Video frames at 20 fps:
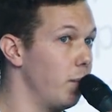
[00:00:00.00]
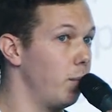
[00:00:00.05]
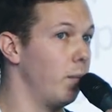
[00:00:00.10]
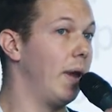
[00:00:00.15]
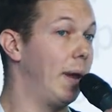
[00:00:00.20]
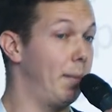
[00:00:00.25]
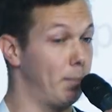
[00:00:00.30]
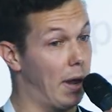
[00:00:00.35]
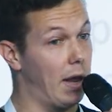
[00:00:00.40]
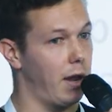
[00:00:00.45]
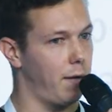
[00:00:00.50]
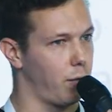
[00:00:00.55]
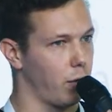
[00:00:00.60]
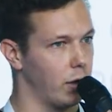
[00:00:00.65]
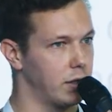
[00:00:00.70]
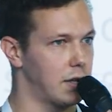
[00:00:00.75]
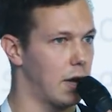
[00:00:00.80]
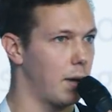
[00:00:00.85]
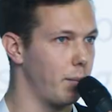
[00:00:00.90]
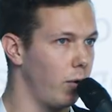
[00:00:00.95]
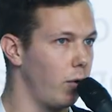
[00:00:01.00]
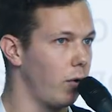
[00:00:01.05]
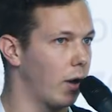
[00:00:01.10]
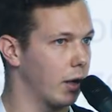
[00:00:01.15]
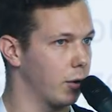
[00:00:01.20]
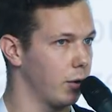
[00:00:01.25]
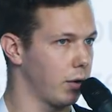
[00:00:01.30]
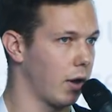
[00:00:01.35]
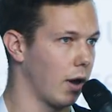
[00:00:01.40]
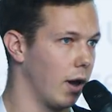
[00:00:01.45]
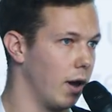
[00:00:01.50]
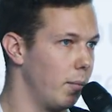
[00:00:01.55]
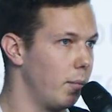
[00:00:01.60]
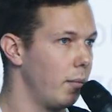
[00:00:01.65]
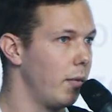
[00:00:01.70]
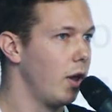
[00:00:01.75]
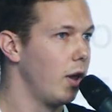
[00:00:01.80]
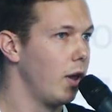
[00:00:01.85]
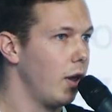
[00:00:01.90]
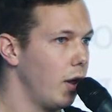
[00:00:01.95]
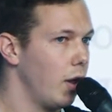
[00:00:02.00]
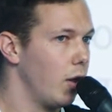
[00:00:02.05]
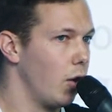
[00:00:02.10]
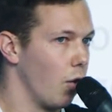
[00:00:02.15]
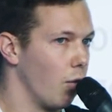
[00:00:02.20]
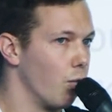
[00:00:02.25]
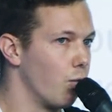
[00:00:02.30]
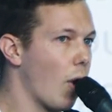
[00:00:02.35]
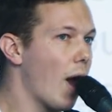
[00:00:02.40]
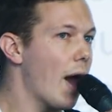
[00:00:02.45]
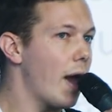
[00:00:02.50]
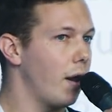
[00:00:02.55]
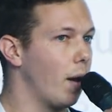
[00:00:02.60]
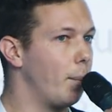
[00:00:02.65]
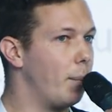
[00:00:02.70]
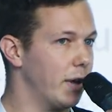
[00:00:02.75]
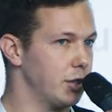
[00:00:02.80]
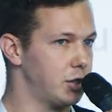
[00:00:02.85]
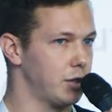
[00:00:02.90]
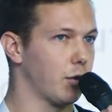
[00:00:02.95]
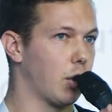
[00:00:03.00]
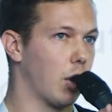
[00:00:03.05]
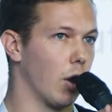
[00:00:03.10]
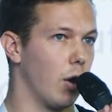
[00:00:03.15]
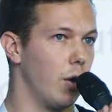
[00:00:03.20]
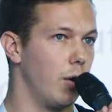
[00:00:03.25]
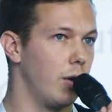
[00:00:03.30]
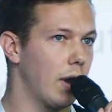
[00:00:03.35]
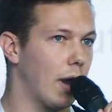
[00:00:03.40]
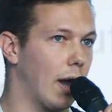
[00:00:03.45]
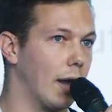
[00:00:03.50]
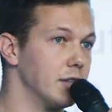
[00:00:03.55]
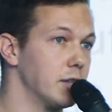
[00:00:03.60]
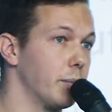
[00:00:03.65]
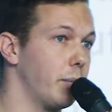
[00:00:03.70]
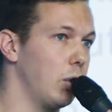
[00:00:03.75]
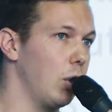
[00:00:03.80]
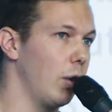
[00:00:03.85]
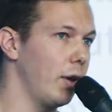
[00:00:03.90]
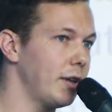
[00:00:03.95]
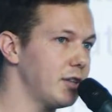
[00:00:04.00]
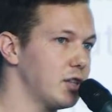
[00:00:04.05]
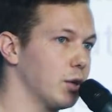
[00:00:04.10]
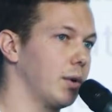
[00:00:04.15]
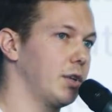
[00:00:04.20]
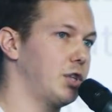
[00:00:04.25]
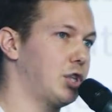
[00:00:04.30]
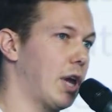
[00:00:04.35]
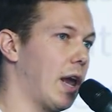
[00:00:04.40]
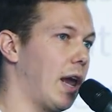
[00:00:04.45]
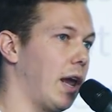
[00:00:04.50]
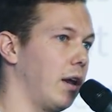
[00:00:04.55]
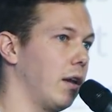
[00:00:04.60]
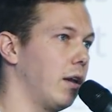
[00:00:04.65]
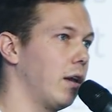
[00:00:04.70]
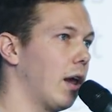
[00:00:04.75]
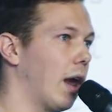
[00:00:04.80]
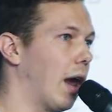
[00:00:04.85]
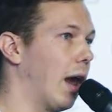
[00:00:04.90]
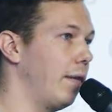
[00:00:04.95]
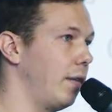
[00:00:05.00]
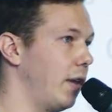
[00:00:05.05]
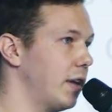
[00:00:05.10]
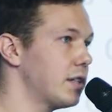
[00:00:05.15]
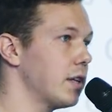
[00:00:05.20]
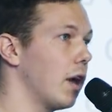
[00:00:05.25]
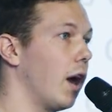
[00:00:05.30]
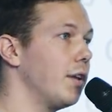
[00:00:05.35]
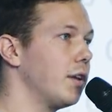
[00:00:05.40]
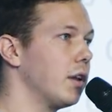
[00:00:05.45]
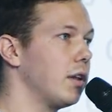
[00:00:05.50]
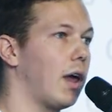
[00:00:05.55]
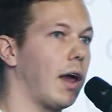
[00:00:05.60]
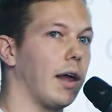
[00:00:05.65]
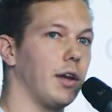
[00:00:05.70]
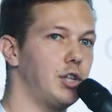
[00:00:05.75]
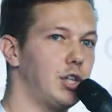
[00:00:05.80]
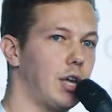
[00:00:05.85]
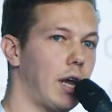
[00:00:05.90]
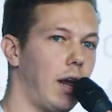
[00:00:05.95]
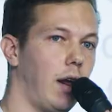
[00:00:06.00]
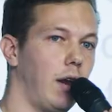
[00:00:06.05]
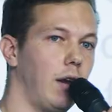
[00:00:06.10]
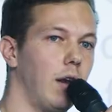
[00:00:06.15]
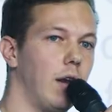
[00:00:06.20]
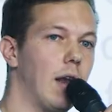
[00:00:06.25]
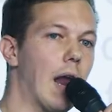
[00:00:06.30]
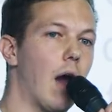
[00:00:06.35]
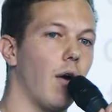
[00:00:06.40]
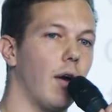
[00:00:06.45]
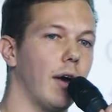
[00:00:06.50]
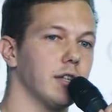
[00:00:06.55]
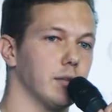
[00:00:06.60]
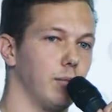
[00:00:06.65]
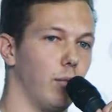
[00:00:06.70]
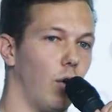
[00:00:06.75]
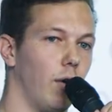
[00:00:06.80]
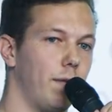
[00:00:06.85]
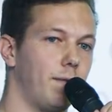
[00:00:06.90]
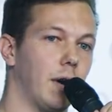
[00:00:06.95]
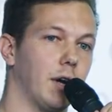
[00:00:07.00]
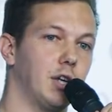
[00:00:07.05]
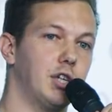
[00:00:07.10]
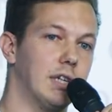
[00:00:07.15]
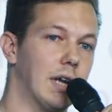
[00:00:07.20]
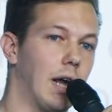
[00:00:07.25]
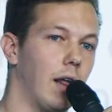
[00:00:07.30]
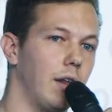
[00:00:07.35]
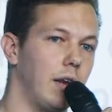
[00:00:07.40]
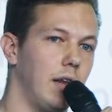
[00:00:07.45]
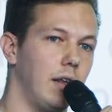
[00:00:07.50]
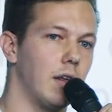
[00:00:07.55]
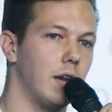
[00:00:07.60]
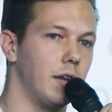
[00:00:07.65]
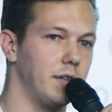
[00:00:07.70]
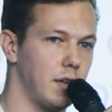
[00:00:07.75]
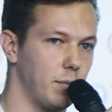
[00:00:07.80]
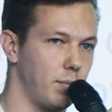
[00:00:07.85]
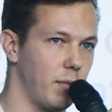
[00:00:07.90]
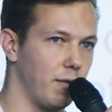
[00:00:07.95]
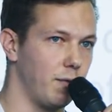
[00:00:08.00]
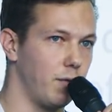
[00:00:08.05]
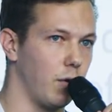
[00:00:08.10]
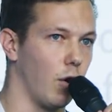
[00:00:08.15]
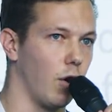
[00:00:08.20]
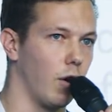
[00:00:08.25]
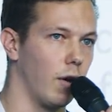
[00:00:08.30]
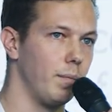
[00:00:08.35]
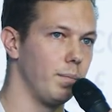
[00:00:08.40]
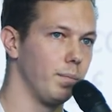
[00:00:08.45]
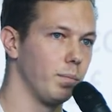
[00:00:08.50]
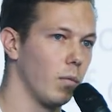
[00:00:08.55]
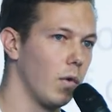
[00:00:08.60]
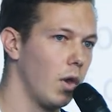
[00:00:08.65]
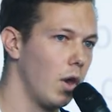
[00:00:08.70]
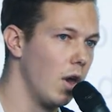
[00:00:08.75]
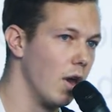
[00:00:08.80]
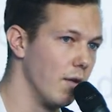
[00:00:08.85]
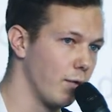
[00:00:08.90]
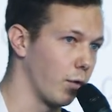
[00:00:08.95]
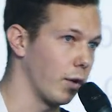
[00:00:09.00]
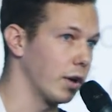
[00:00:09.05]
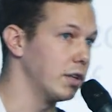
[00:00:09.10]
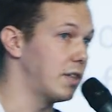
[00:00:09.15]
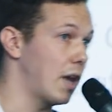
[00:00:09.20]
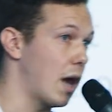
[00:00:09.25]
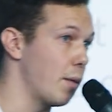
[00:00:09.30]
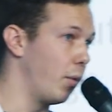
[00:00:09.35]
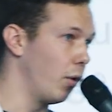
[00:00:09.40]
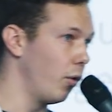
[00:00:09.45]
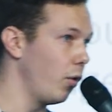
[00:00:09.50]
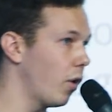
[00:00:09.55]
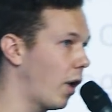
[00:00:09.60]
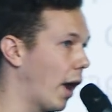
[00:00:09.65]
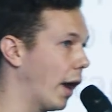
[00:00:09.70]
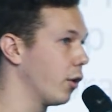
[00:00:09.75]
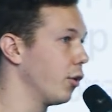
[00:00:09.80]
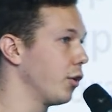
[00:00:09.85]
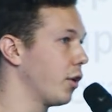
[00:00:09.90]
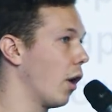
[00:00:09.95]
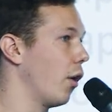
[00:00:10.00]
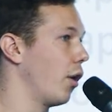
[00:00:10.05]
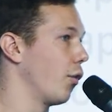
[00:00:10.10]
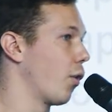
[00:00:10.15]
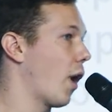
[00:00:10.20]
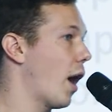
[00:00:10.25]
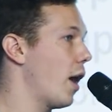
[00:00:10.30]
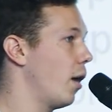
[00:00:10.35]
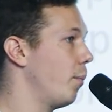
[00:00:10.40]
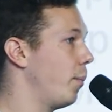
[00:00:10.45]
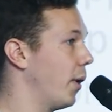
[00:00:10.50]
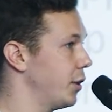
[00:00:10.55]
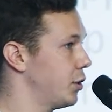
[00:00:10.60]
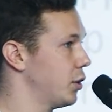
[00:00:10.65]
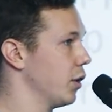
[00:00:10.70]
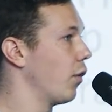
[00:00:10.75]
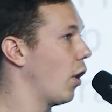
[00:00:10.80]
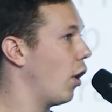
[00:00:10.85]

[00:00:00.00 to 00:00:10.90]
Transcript: me for example, I could come, write a bunch of code and deploy it to a chain, and this underlying chain now has more functionality than it did before. For example, I could go and write a bunch of